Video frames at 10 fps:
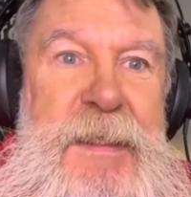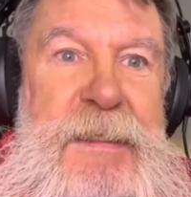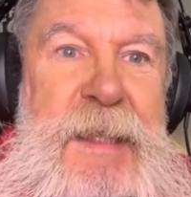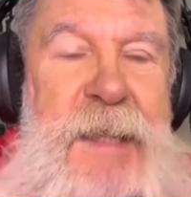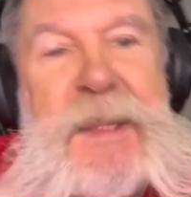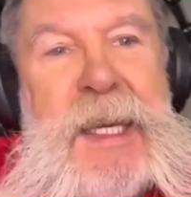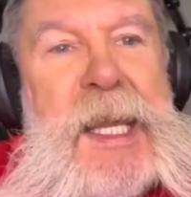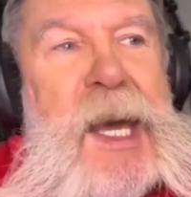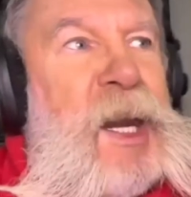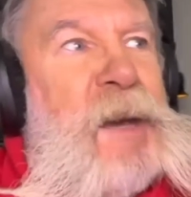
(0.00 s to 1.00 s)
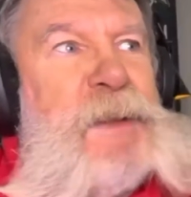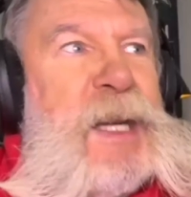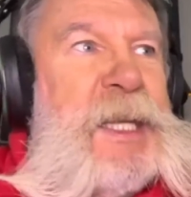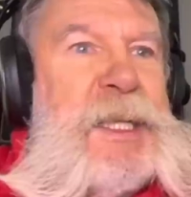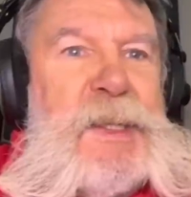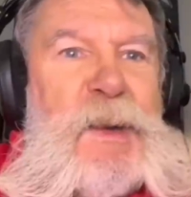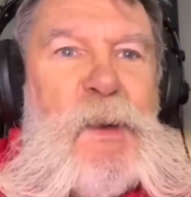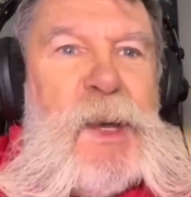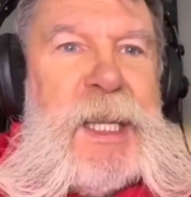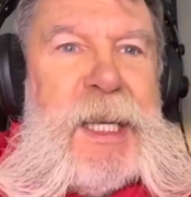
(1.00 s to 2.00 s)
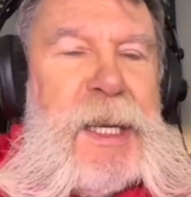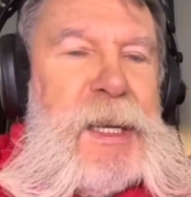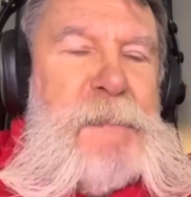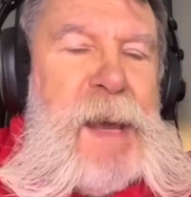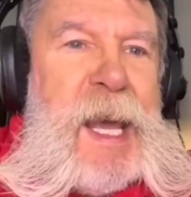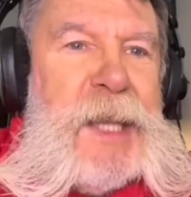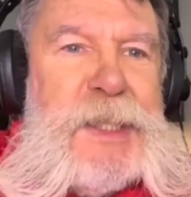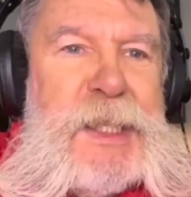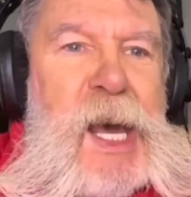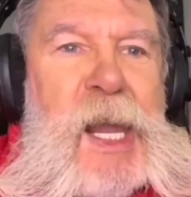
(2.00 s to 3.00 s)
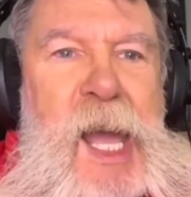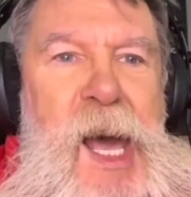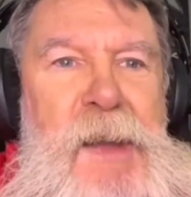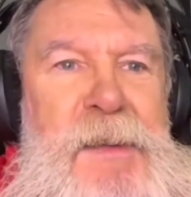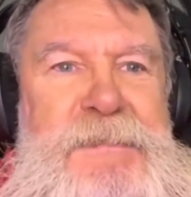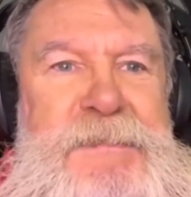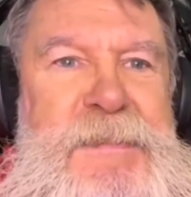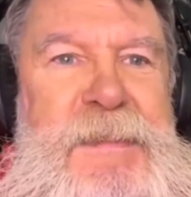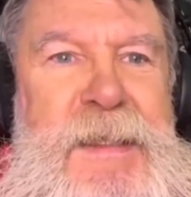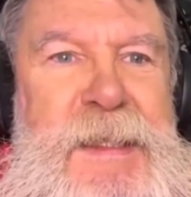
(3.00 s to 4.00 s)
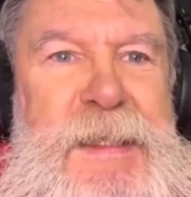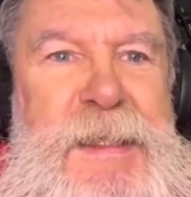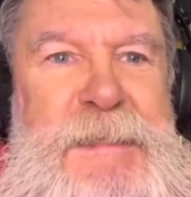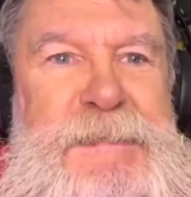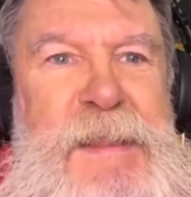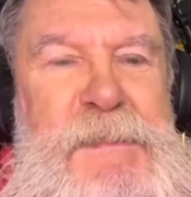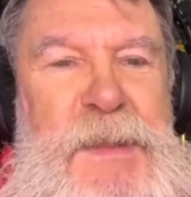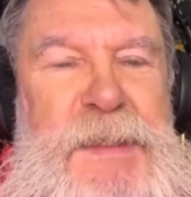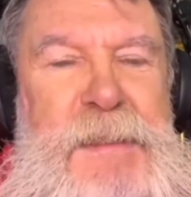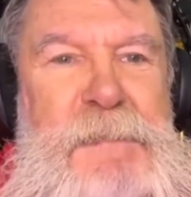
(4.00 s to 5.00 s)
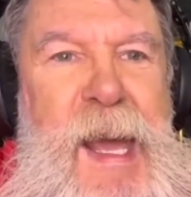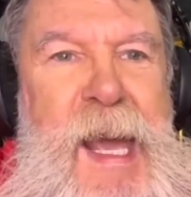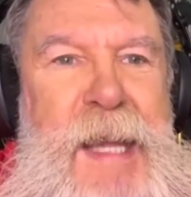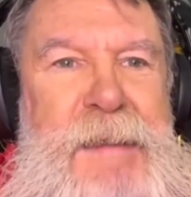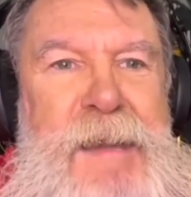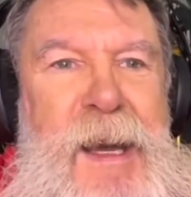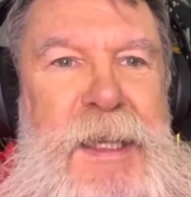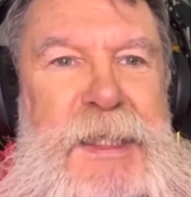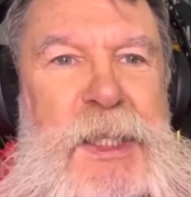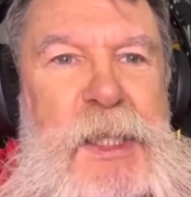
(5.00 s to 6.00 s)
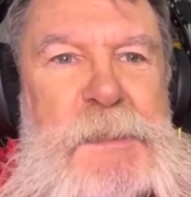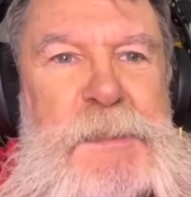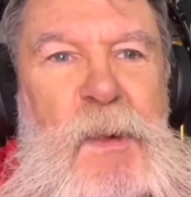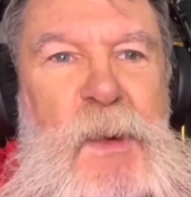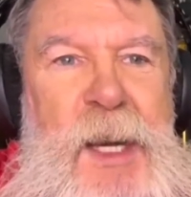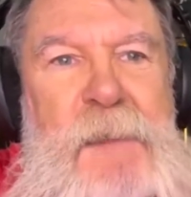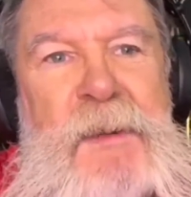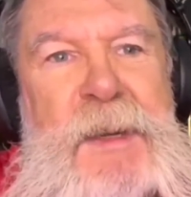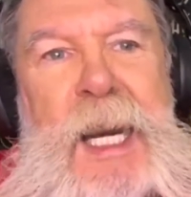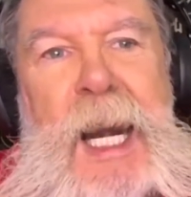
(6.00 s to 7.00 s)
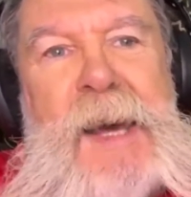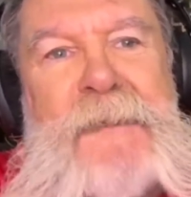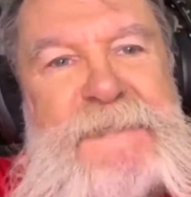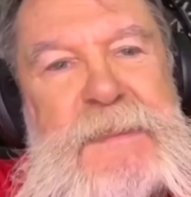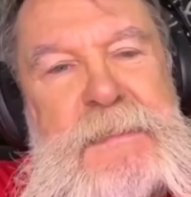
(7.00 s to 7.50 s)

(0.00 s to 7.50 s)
And then he got up and he did the run in the match. He got out and he went to the back and got his stuff or whatever, and he left.